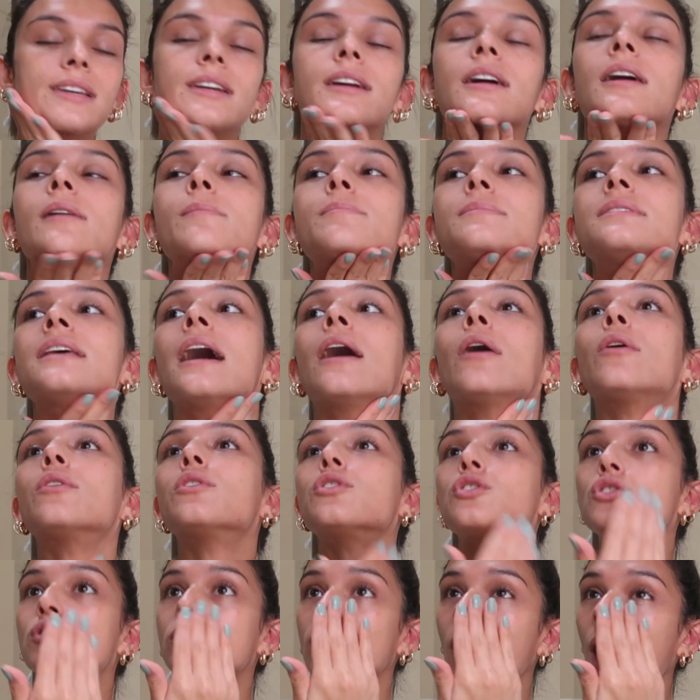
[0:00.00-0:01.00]
It comes
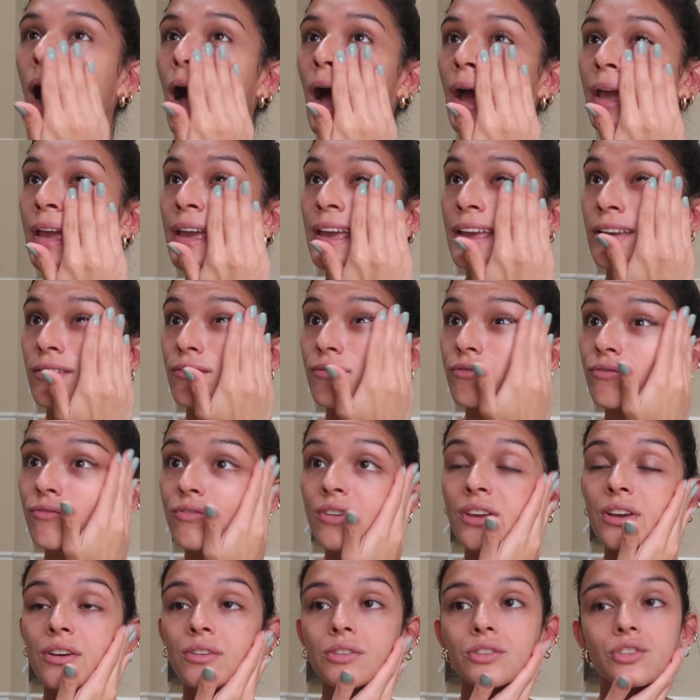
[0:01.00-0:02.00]
out dry, it
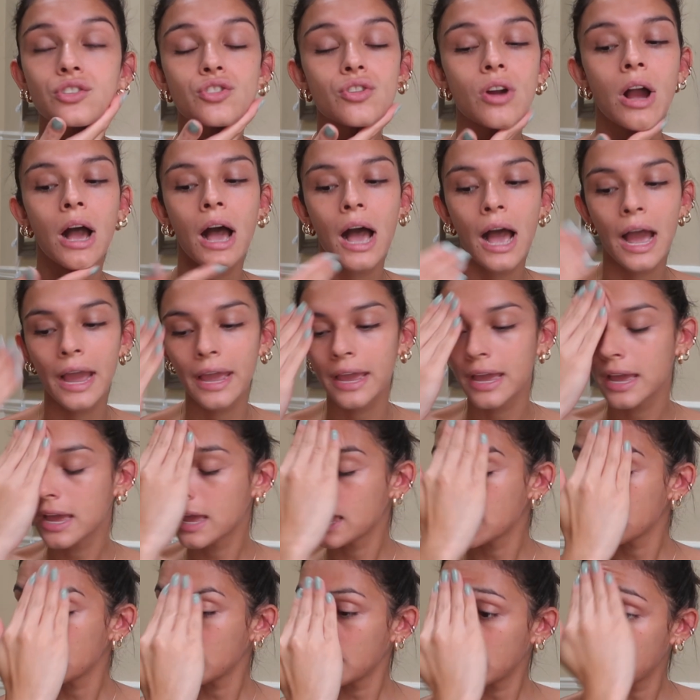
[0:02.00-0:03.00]
feels dry,
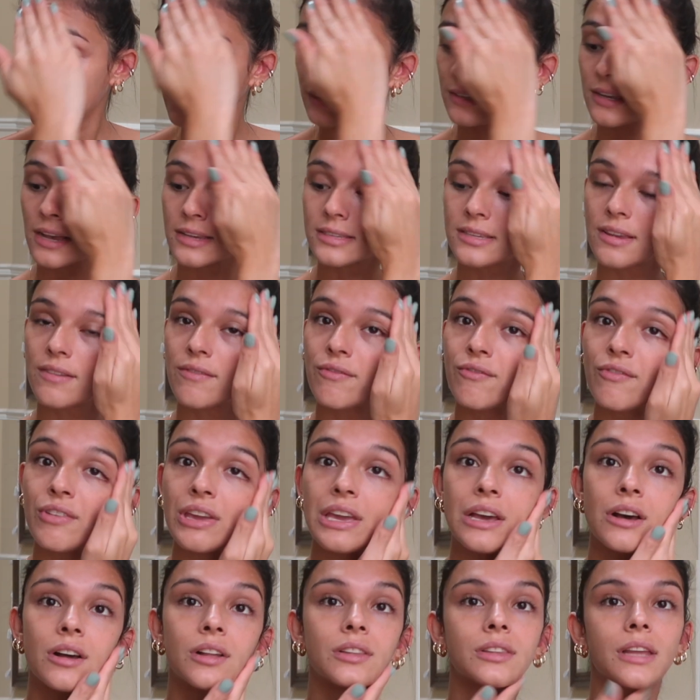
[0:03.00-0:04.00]
it doesn't
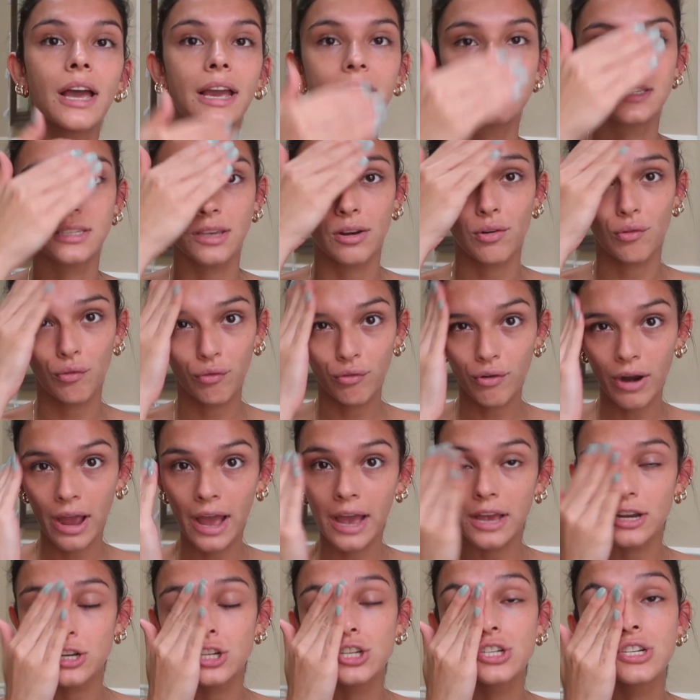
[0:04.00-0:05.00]
feel nice and
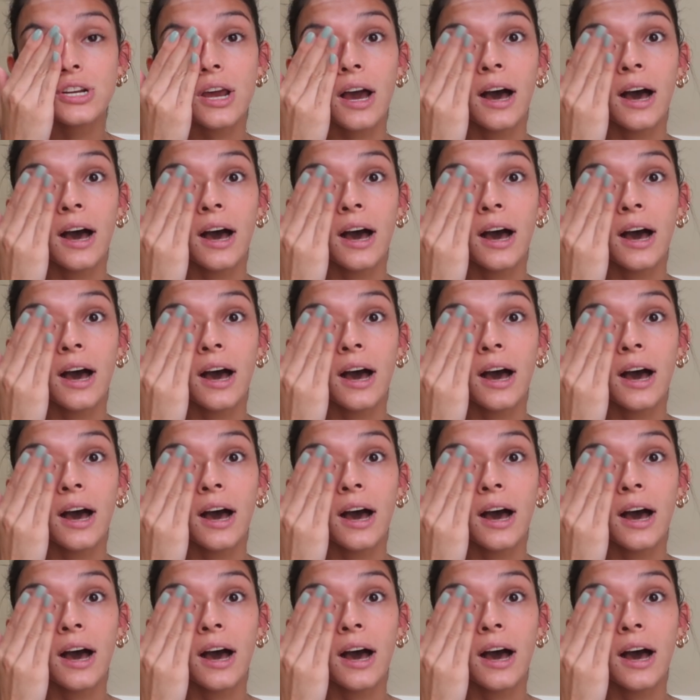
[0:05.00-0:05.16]
fresh.